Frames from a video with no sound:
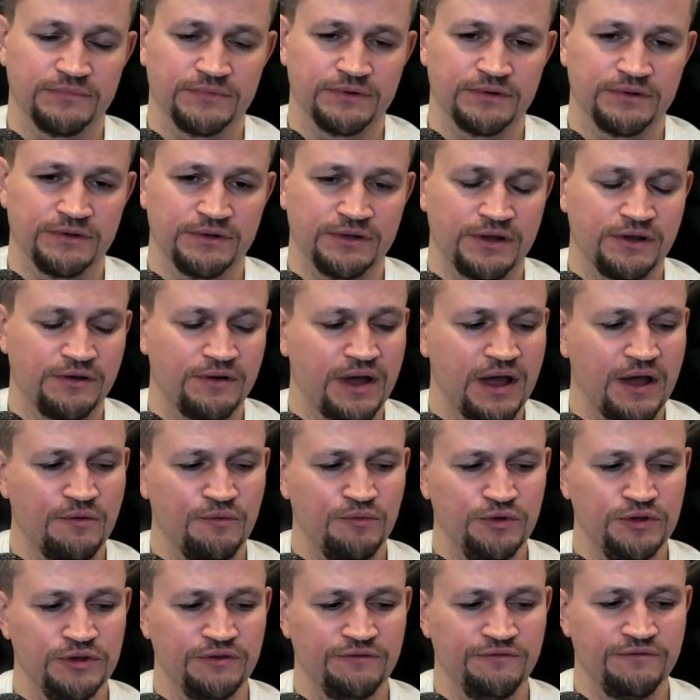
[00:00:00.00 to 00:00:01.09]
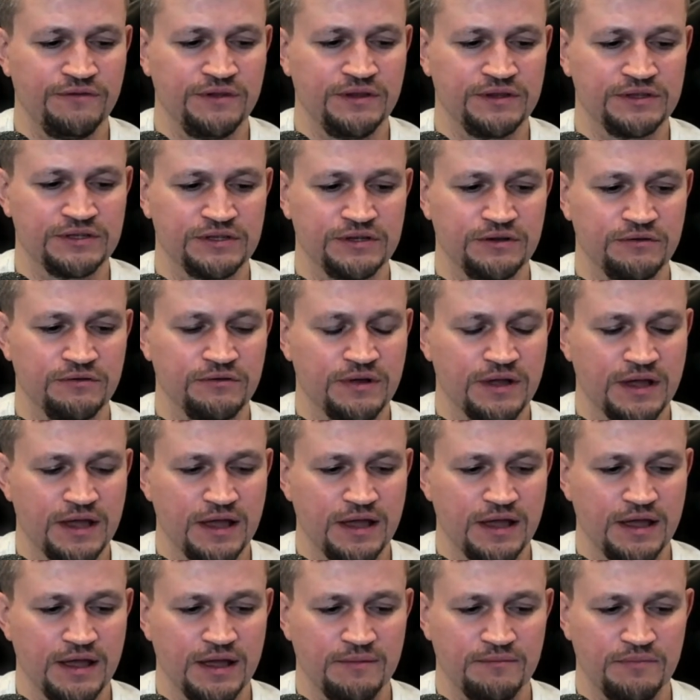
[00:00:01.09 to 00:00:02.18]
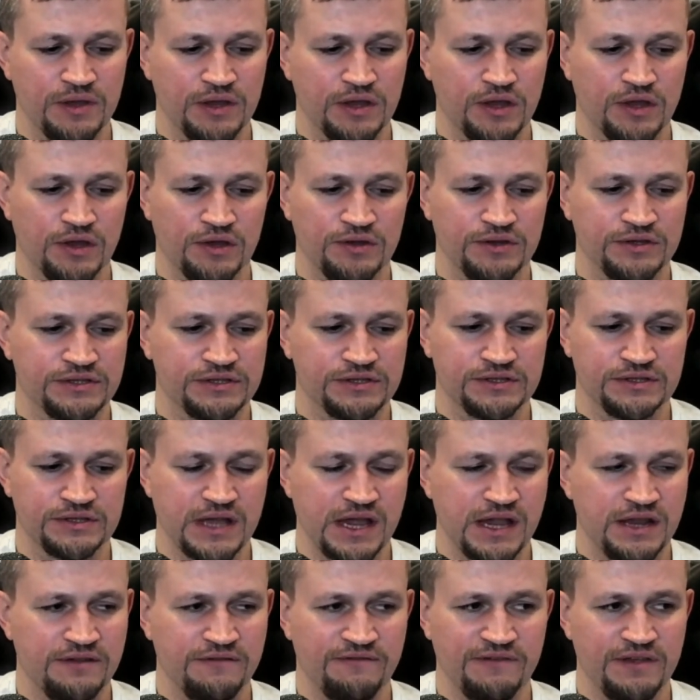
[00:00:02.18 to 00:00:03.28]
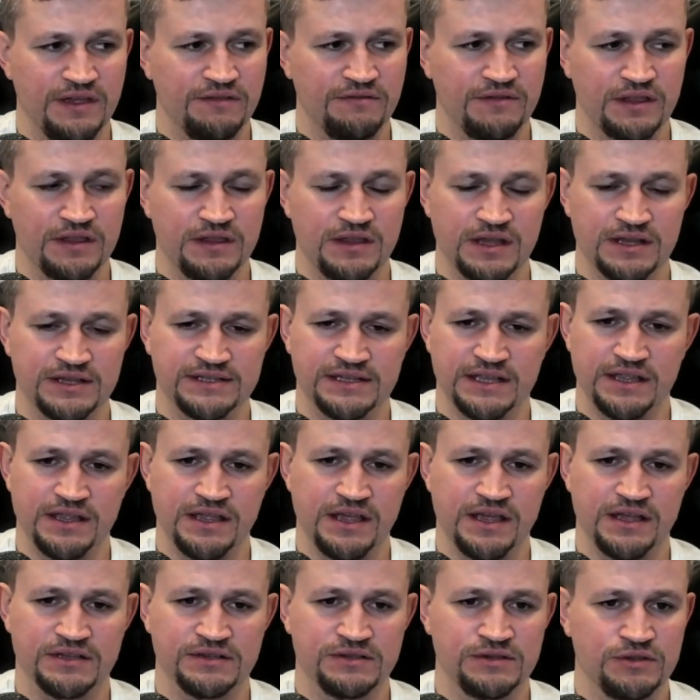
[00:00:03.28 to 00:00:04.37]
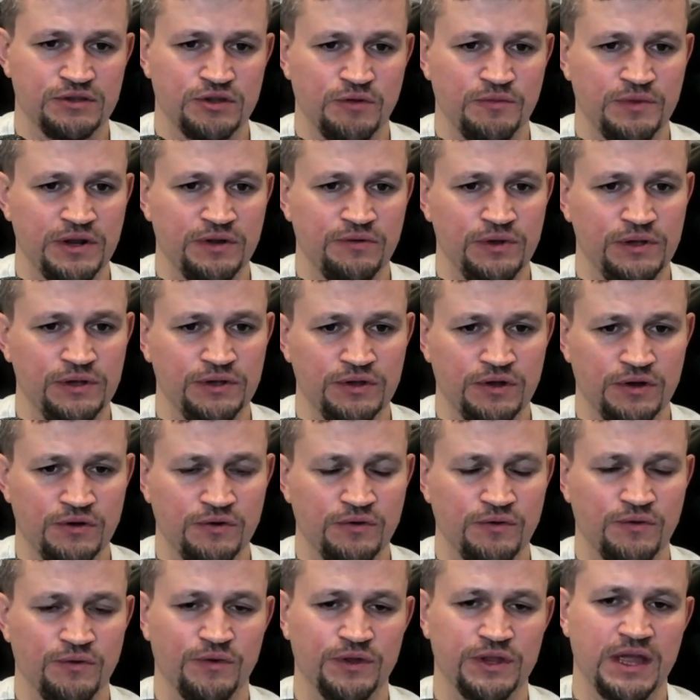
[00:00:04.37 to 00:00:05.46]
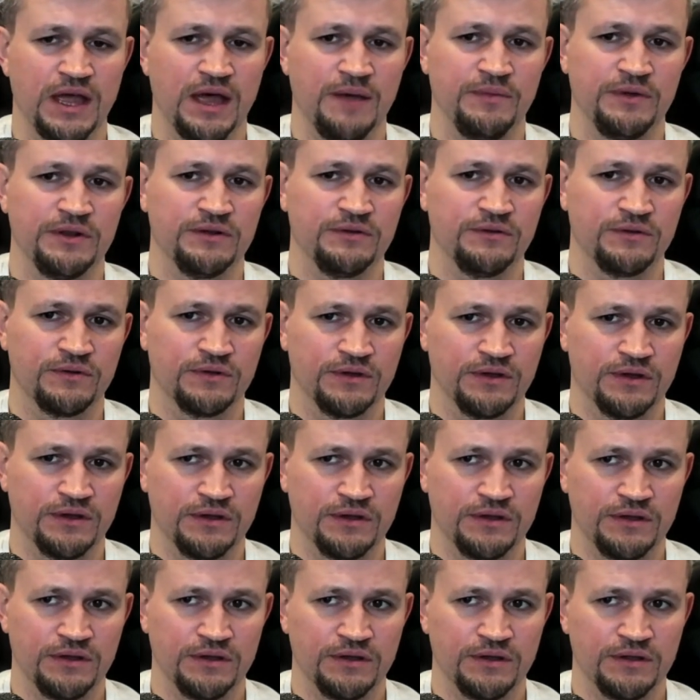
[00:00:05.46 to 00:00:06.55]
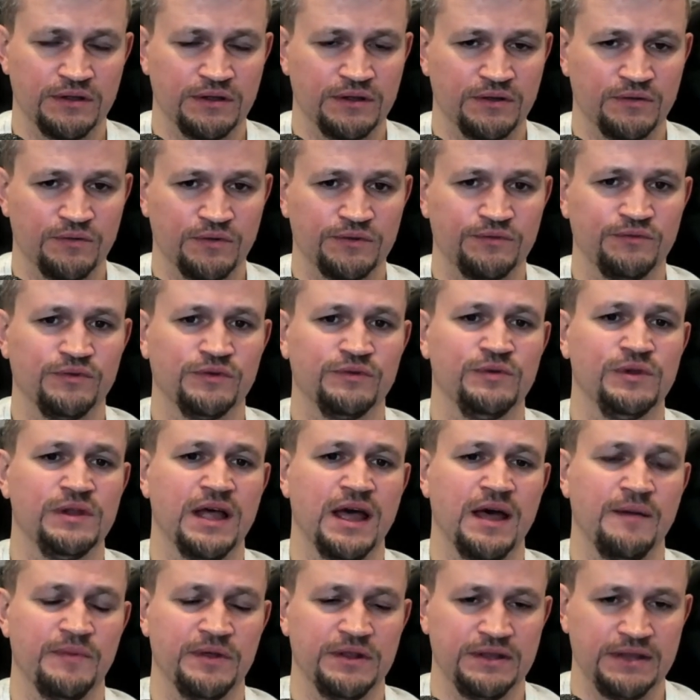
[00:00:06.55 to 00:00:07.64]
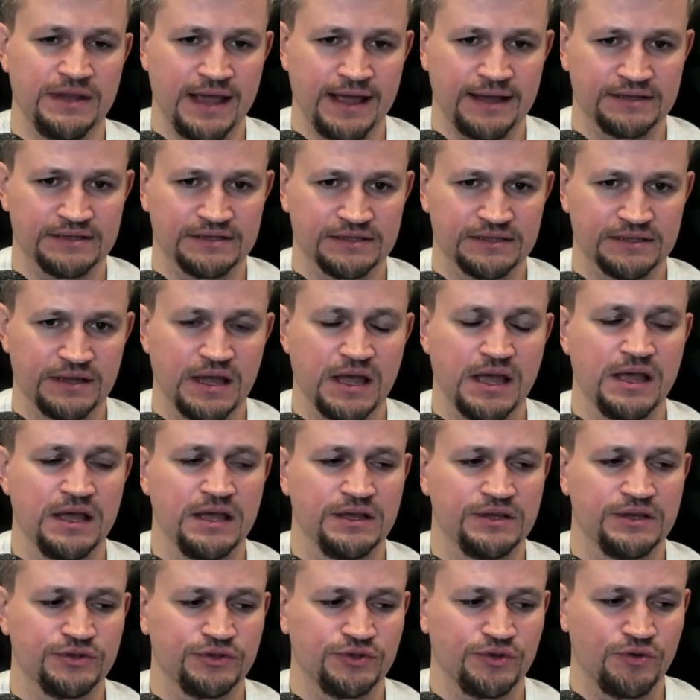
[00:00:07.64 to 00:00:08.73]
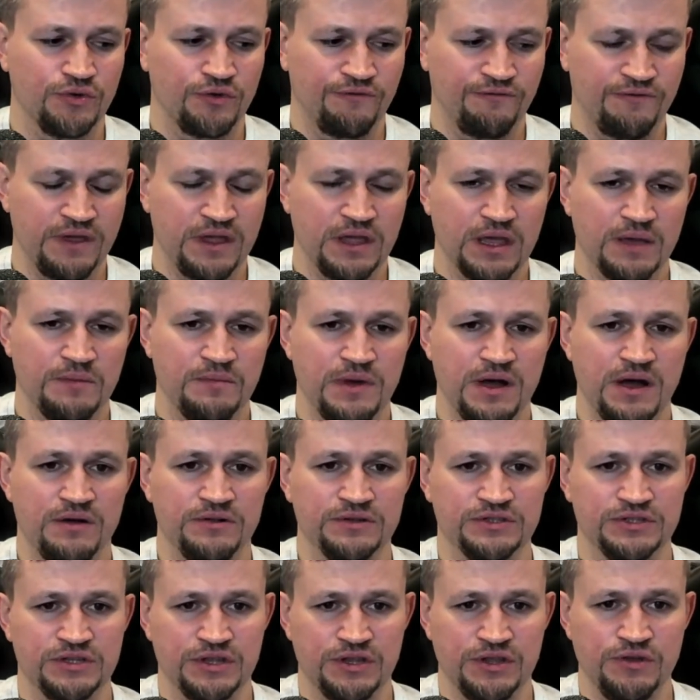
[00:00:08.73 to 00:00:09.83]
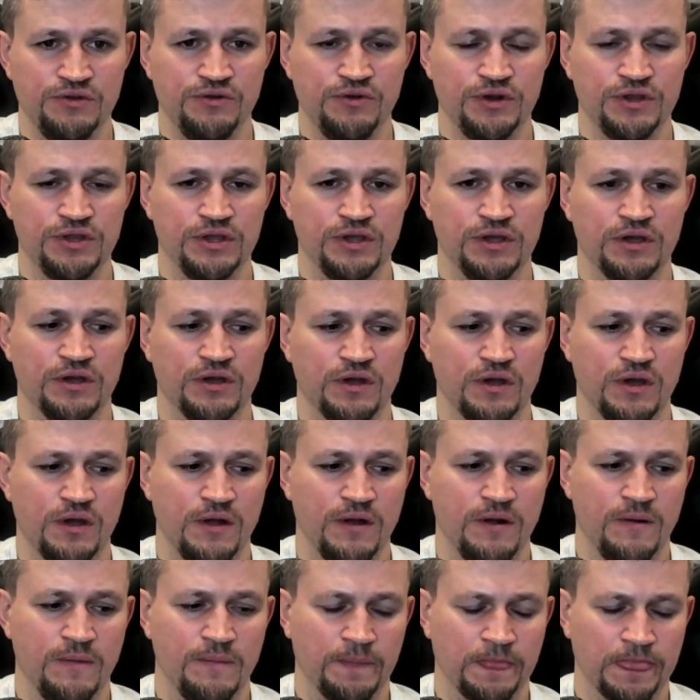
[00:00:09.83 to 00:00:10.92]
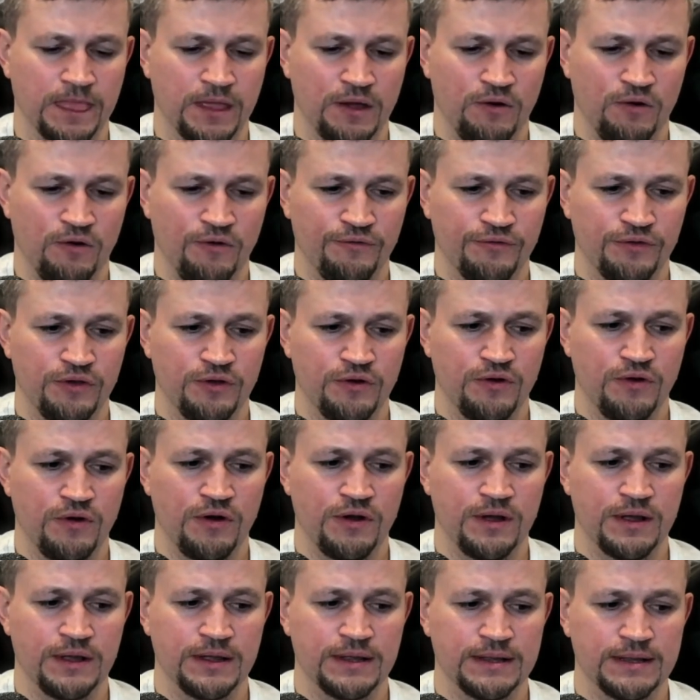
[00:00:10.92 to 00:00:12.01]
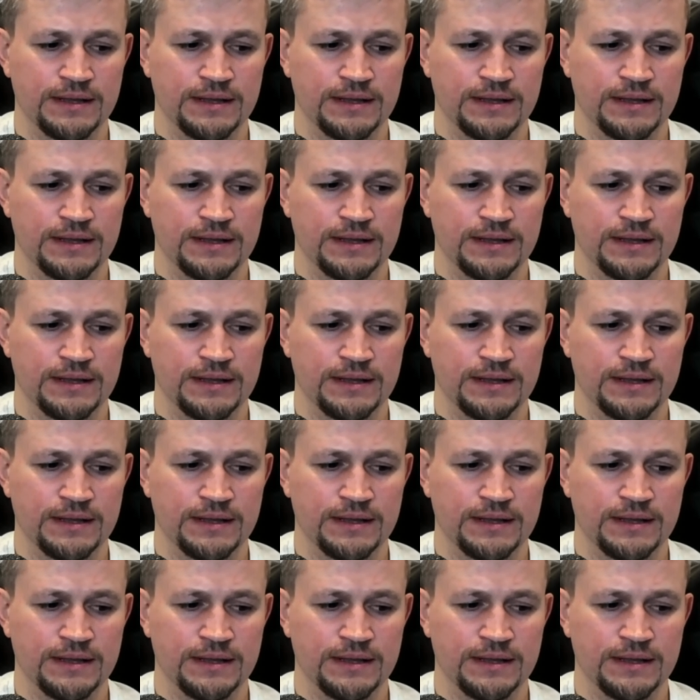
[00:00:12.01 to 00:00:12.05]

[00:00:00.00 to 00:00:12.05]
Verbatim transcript: no, I wouldn't think so, because I think that next ten years, nobody will know what happened, uh, what, what will happen next. So think about security of your